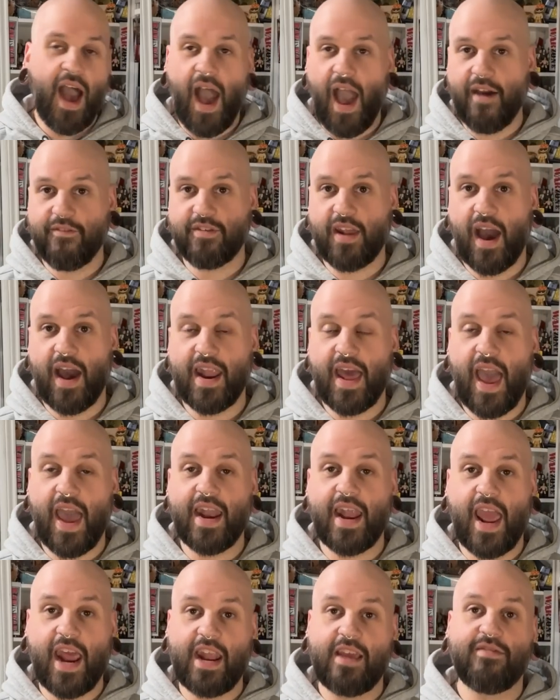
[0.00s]
I've not
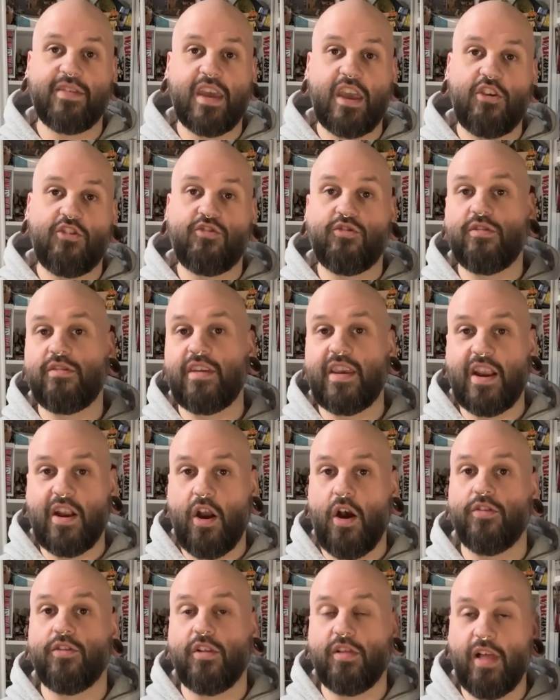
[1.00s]
had any of the issues
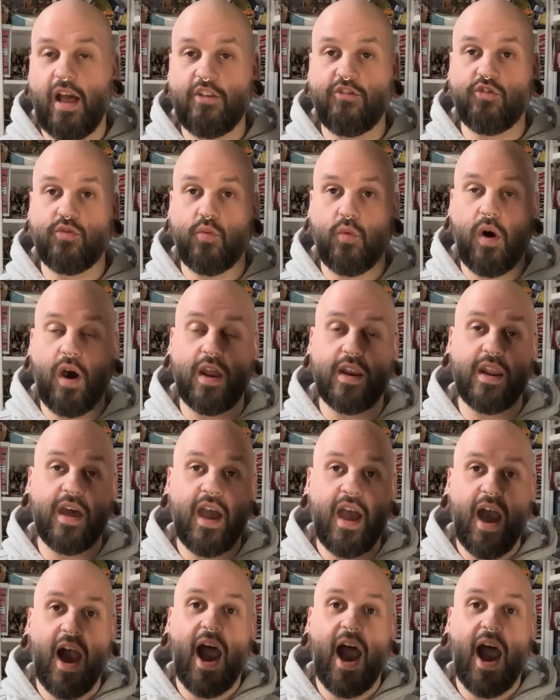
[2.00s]
here on the Legend One.